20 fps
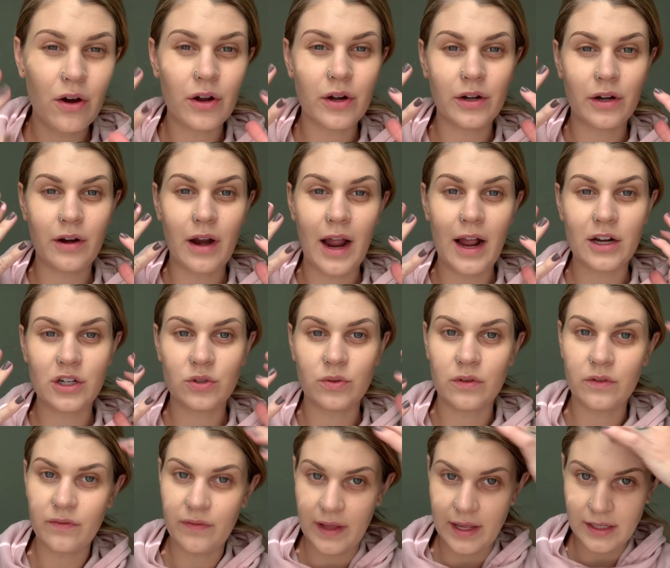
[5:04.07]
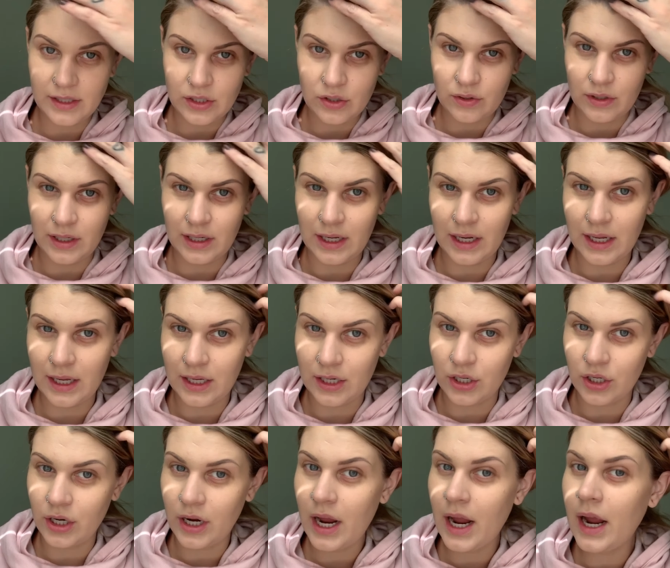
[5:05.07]
on your actual face, you can get it in
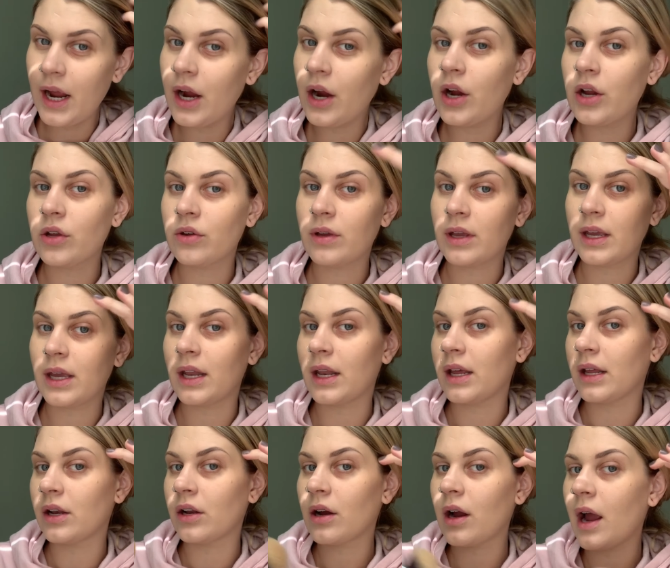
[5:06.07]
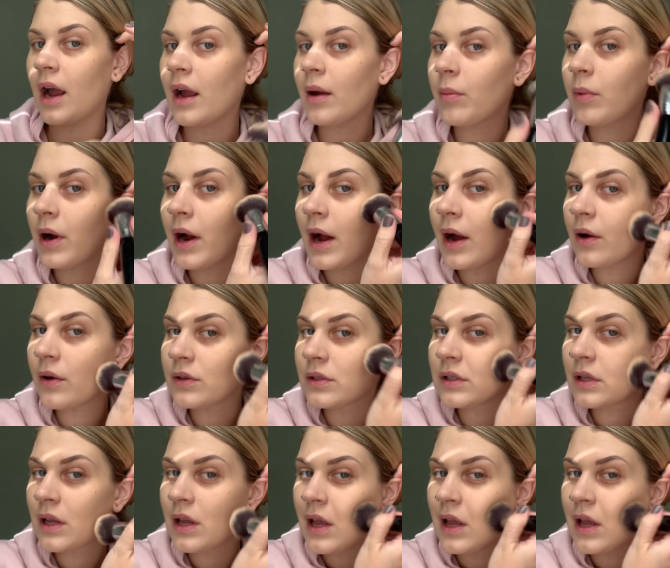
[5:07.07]
your hair, you can get it in your eyebrows.